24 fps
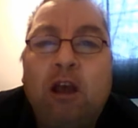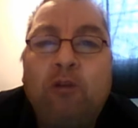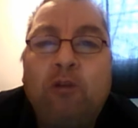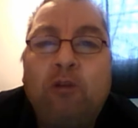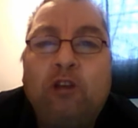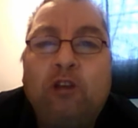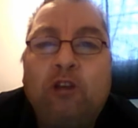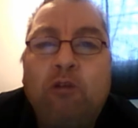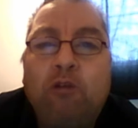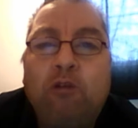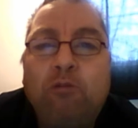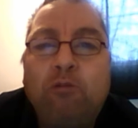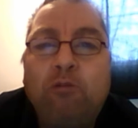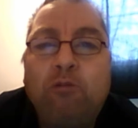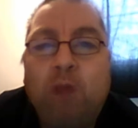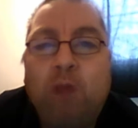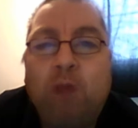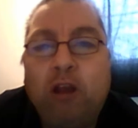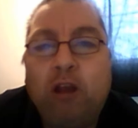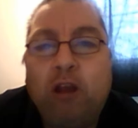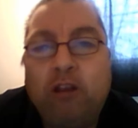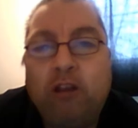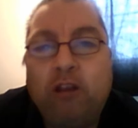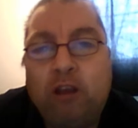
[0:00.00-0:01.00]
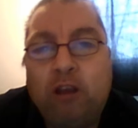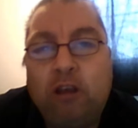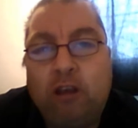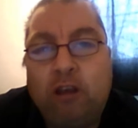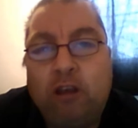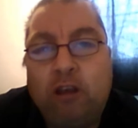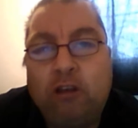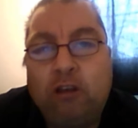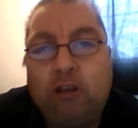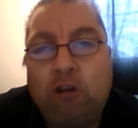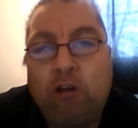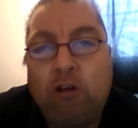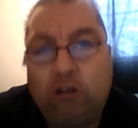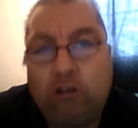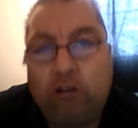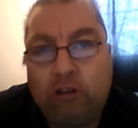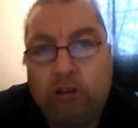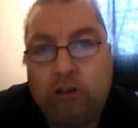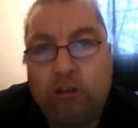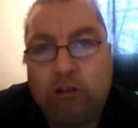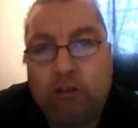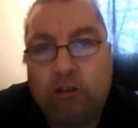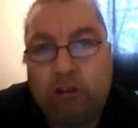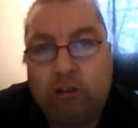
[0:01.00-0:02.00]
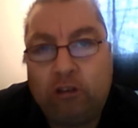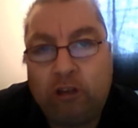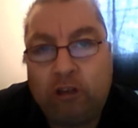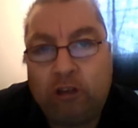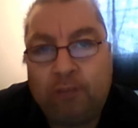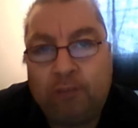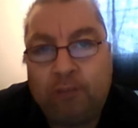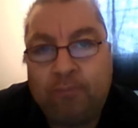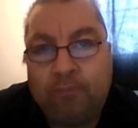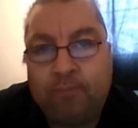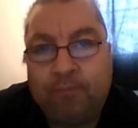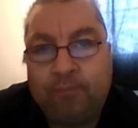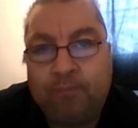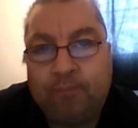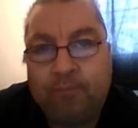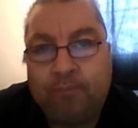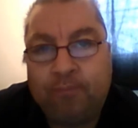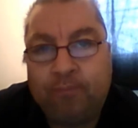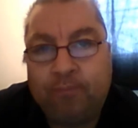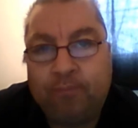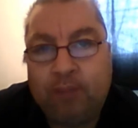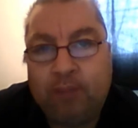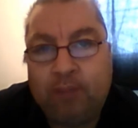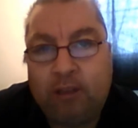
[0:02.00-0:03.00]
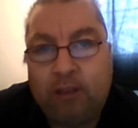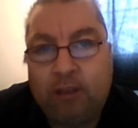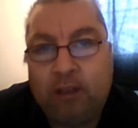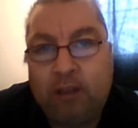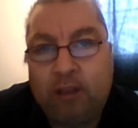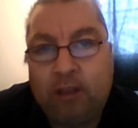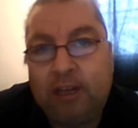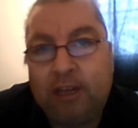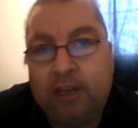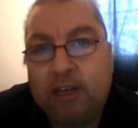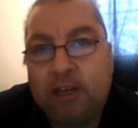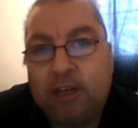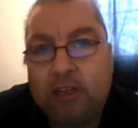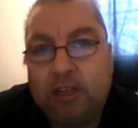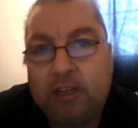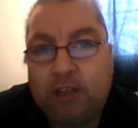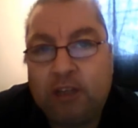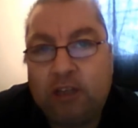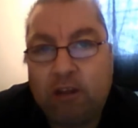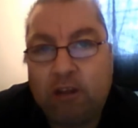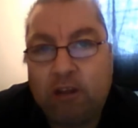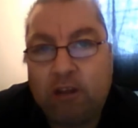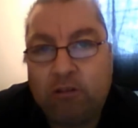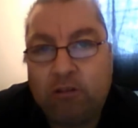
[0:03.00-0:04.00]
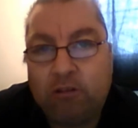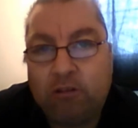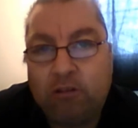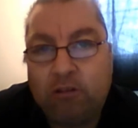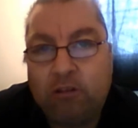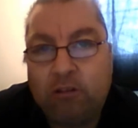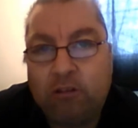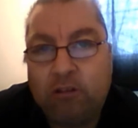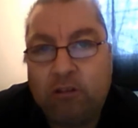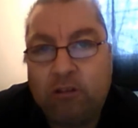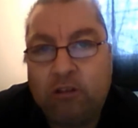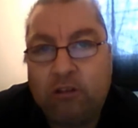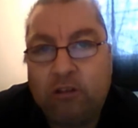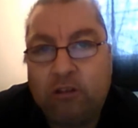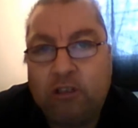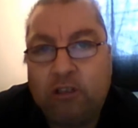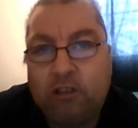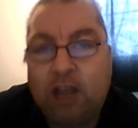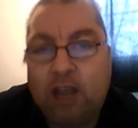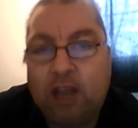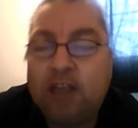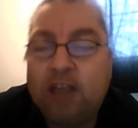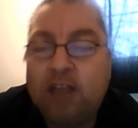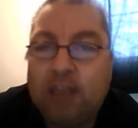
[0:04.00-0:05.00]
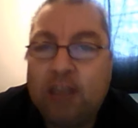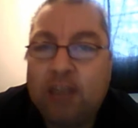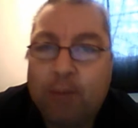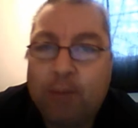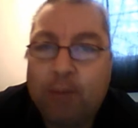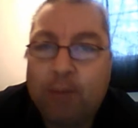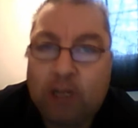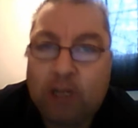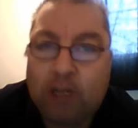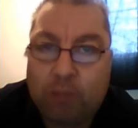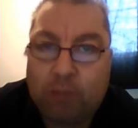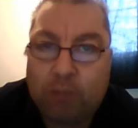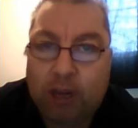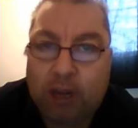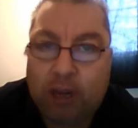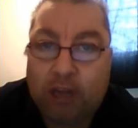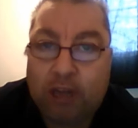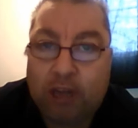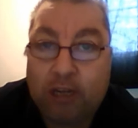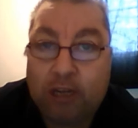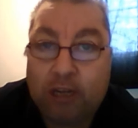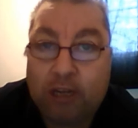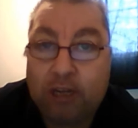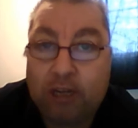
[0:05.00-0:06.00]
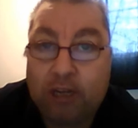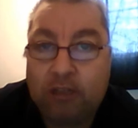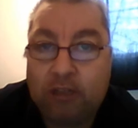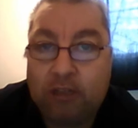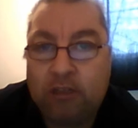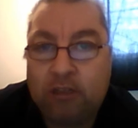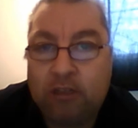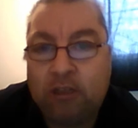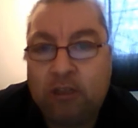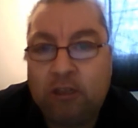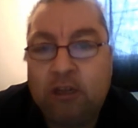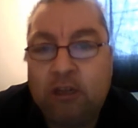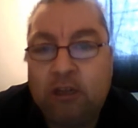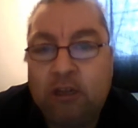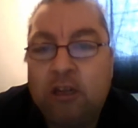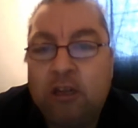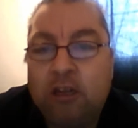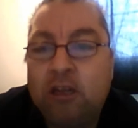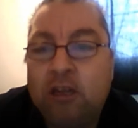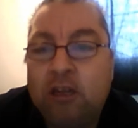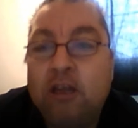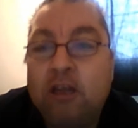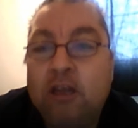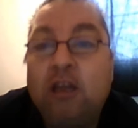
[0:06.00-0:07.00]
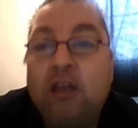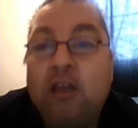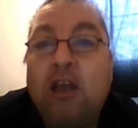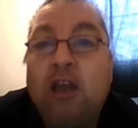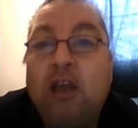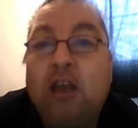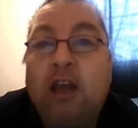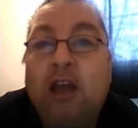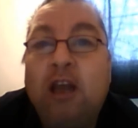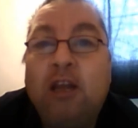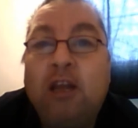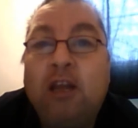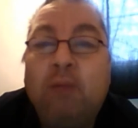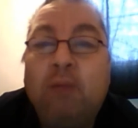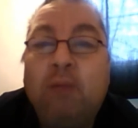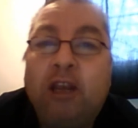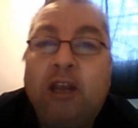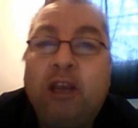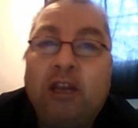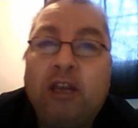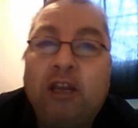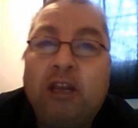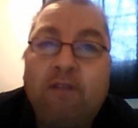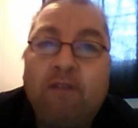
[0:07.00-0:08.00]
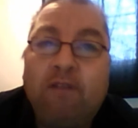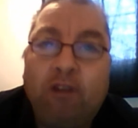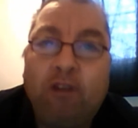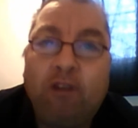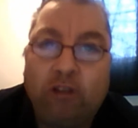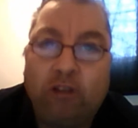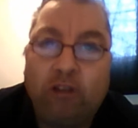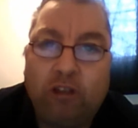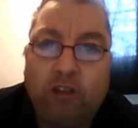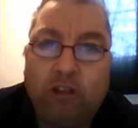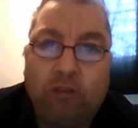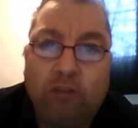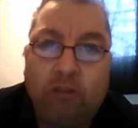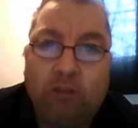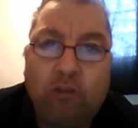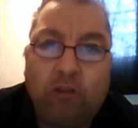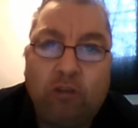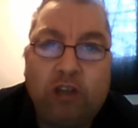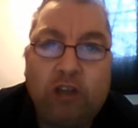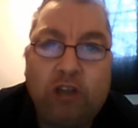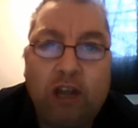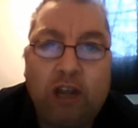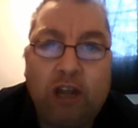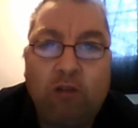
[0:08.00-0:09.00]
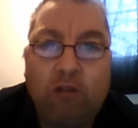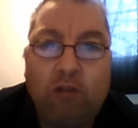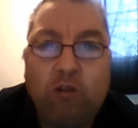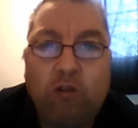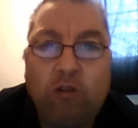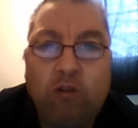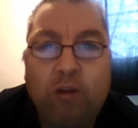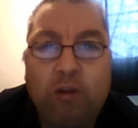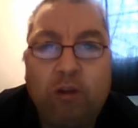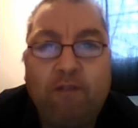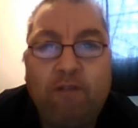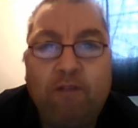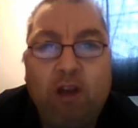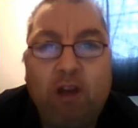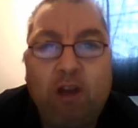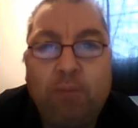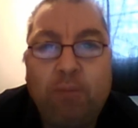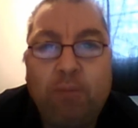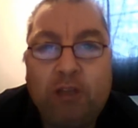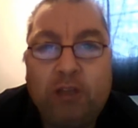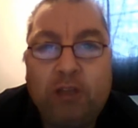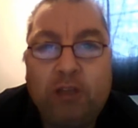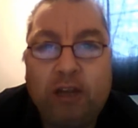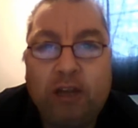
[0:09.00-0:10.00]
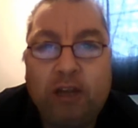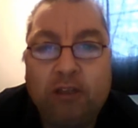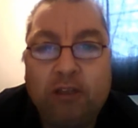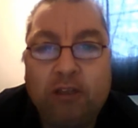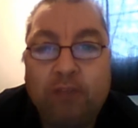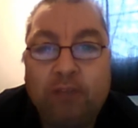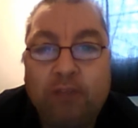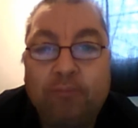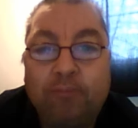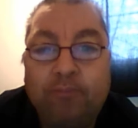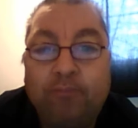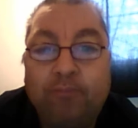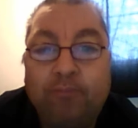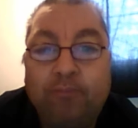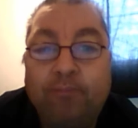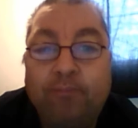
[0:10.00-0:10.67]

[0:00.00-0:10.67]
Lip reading: I was told by the doctors that the kidney stones had damaged my kidneys and that my kidney function was now 25%.